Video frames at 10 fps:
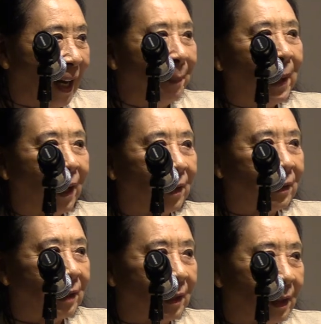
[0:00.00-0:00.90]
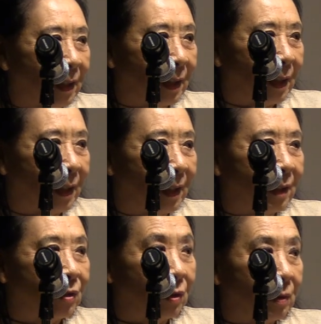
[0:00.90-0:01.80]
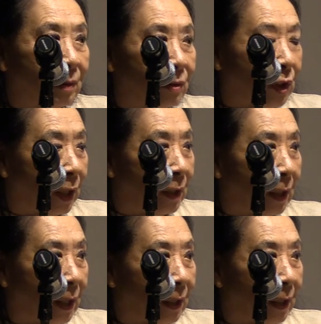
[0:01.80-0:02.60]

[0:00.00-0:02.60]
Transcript: about uh, China,